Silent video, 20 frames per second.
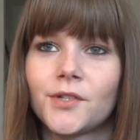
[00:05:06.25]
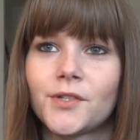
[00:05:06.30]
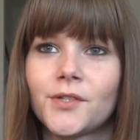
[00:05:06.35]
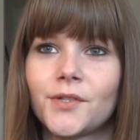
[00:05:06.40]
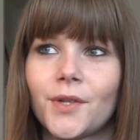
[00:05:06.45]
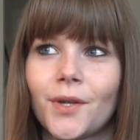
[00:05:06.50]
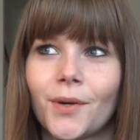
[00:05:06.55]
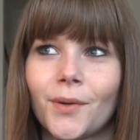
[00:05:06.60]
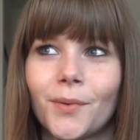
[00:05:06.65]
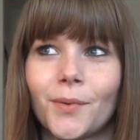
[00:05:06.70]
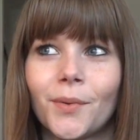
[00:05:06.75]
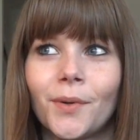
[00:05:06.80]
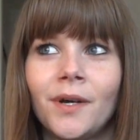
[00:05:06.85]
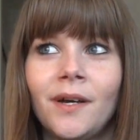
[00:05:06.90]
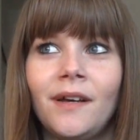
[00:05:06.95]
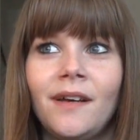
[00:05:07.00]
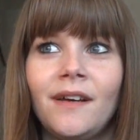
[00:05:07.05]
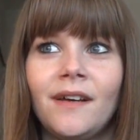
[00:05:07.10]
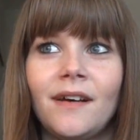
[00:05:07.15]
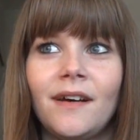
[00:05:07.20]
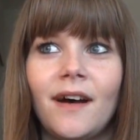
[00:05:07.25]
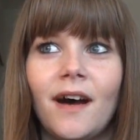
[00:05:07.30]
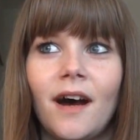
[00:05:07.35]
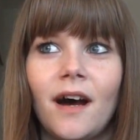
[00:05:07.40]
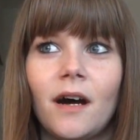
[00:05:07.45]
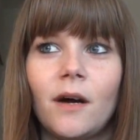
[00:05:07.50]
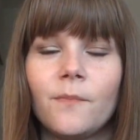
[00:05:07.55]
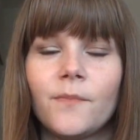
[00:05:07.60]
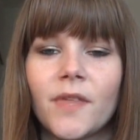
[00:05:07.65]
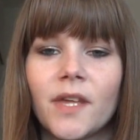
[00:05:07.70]
So
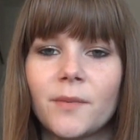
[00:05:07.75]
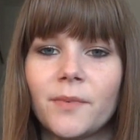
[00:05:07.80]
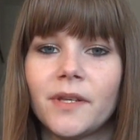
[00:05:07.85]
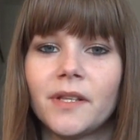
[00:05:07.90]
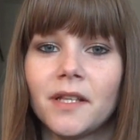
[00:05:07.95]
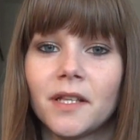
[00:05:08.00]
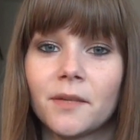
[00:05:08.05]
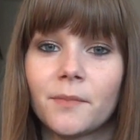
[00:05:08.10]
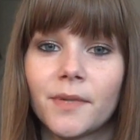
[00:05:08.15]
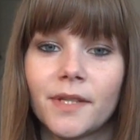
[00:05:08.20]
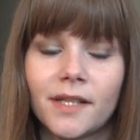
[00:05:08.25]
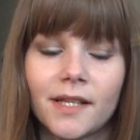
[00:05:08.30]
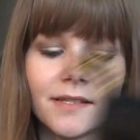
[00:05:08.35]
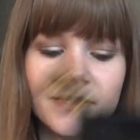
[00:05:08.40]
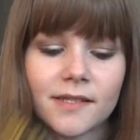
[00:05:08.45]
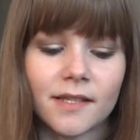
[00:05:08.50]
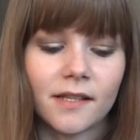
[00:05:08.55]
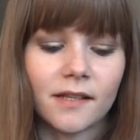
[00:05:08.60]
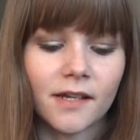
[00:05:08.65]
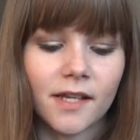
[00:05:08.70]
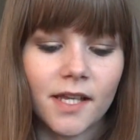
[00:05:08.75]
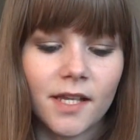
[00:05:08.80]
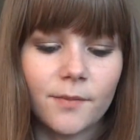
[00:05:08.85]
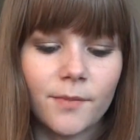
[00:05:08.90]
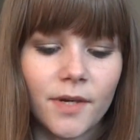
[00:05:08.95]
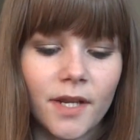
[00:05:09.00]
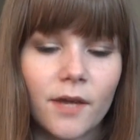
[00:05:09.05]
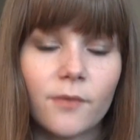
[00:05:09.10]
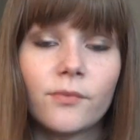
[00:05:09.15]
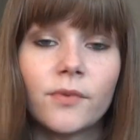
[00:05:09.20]
they'd be a little bit less clunky,
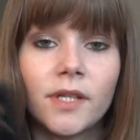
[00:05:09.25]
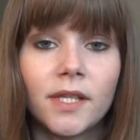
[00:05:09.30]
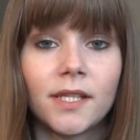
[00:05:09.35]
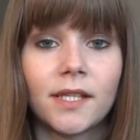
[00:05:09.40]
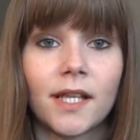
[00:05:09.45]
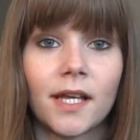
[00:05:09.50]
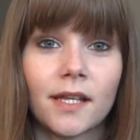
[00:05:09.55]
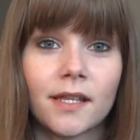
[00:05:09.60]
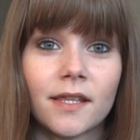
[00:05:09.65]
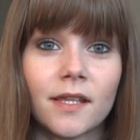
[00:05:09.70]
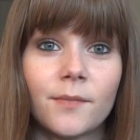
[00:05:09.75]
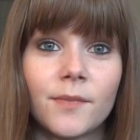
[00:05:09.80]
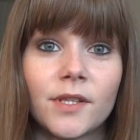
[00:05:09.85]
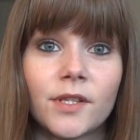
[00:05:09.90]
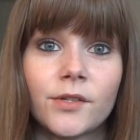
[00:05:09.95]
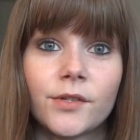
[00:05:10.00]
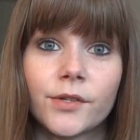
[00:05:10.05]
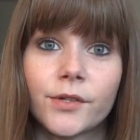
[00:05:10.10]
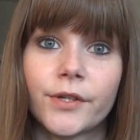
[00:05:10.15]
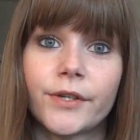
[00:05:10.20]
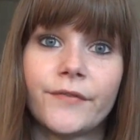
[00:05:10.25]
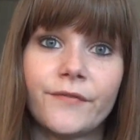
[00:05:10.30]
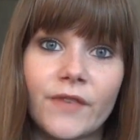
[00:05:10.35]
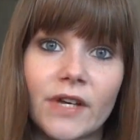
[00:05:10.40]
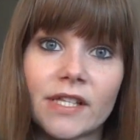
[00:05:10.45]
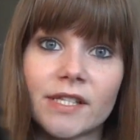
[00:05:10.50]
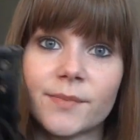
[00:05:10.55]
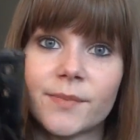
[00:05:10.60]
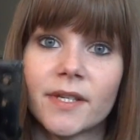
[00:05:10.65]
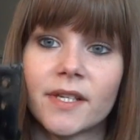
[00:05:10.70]
but I really like them and they're a good
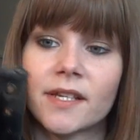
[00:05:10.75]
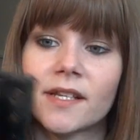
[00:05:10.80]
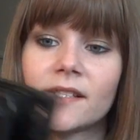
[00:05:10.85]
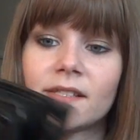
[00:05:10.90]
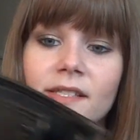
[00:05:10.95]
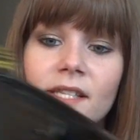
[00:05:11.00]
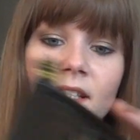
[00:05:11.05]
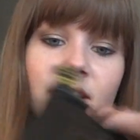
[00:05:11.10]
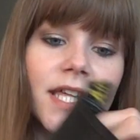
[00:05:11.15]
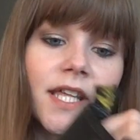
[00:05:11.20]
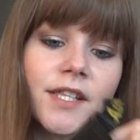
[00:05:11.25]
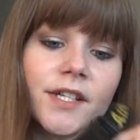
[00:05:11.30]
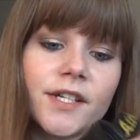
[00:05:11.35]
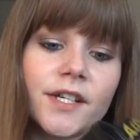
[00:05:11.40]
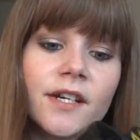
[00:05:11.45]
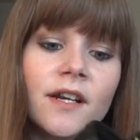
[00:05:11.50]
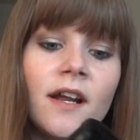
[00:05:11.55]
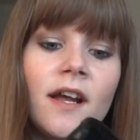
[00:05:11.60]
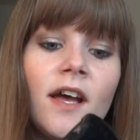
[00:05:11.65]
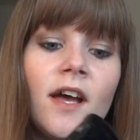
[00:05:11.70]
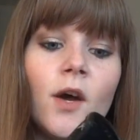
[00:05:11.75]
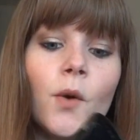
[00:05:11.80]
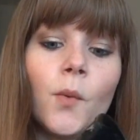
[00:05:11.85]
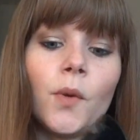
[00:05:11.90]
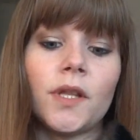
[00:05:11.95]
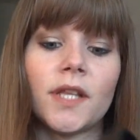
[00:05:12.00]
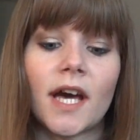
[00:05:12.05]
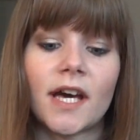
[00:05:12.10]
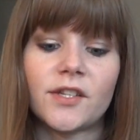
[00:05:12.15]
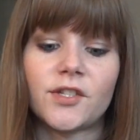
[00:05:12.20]
investment because the leather
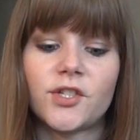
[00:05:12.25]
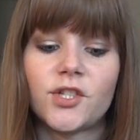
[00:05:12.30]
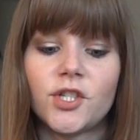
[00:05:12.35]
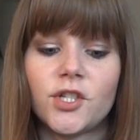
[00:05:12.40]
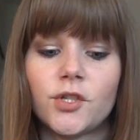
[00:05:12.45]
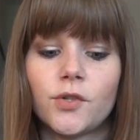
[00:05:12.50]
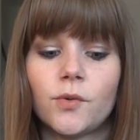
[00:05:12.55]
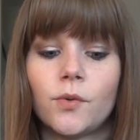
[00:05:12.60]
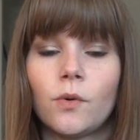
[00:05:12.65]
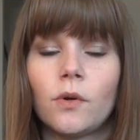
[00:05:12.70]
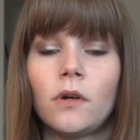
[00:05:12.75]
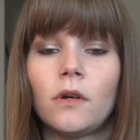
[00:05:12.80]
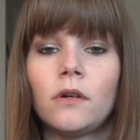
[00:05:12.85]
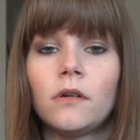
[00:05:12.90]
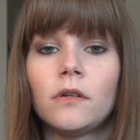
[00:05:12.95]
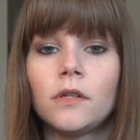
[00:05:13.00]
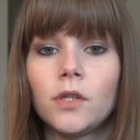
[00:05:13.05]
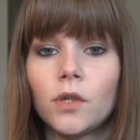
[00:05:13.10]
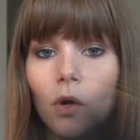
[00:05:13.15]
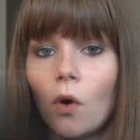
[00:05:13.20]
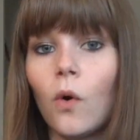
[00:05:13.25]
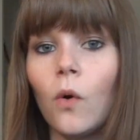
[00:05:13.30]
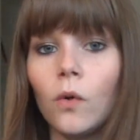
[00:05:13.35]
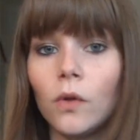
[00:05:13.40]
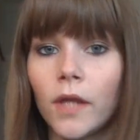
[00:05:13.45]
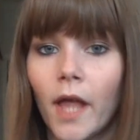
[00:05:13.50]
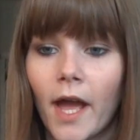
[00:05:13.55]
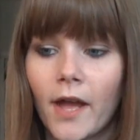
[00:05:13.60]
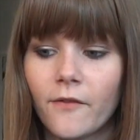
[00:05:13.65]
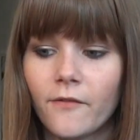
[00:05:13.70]
will last you your whole
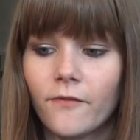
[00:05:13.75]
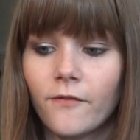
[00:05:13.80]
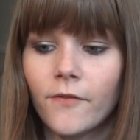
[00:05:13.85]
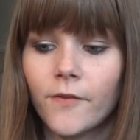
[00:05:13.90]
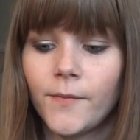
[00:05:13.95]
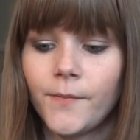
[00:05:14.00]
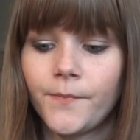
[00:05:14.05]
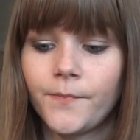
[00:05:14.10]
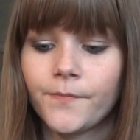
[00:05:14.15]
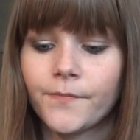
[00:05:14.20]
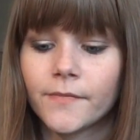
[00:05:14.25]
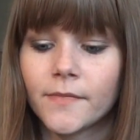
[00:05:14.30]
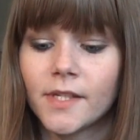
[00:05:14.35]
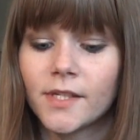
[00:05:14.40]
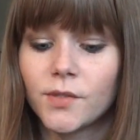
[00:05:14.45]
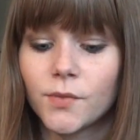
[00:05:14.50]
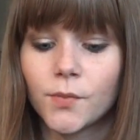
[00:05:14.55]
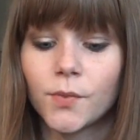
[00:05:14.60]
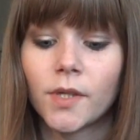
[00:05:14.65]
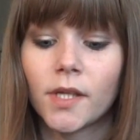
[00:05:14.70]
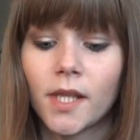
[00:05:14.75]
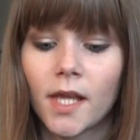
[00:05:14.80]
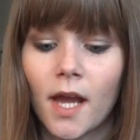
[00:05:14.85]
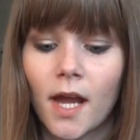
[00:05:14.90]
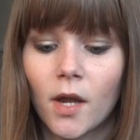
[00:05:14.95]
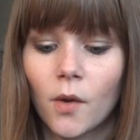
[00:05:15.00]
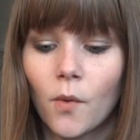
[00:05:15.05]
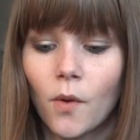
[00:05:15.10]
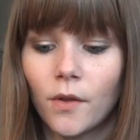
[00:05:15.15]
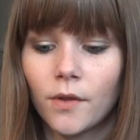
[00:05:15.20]
life. It's really
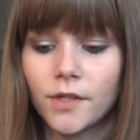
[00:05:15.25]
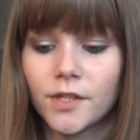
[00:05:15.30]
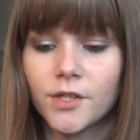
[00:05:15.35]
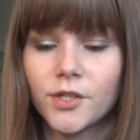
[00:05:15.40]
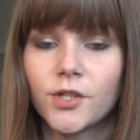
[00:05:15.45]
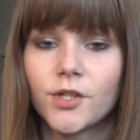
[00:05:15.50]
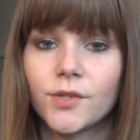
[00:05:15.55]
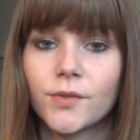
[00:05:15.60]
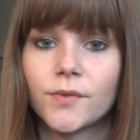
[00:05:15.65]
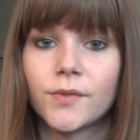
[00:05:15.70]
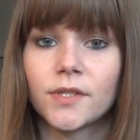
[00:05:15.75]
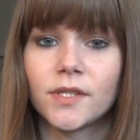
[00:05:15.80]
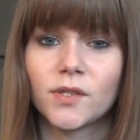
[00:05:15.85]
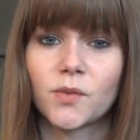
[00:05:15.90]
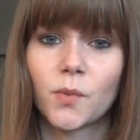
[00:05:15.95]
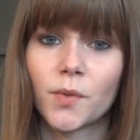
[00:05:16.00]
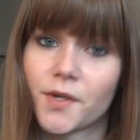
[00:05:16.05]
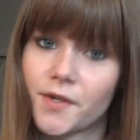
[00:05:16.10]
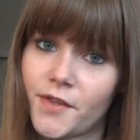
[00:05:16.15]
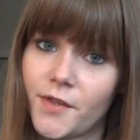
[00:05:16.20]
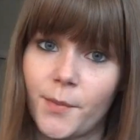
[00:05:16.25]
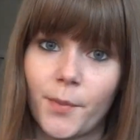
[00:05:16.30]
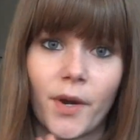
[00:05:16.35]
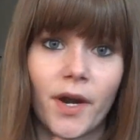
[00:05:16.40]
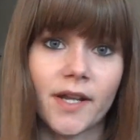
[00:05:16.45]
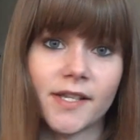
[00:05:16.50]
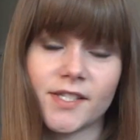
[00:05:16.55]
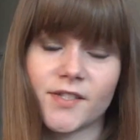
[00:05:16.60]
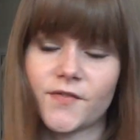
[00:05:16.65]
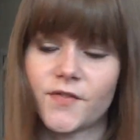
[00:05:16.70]
high quality shoes. It's worth the
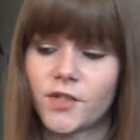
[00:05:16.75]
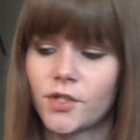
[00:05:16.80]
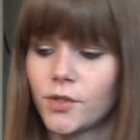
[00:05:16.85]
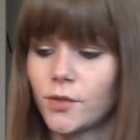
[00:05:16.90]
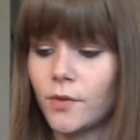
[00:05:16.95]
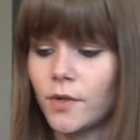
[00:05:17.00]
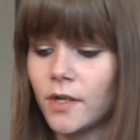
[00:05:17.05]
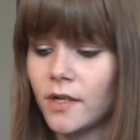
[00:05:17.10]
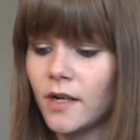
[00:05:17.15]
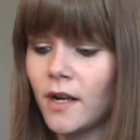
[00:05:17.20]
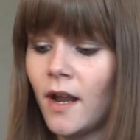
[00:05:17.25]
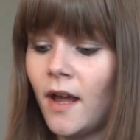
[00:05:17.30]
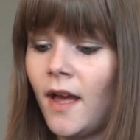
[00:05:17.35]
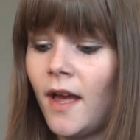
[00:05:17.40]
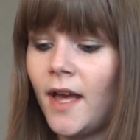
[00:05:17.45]
price for sure.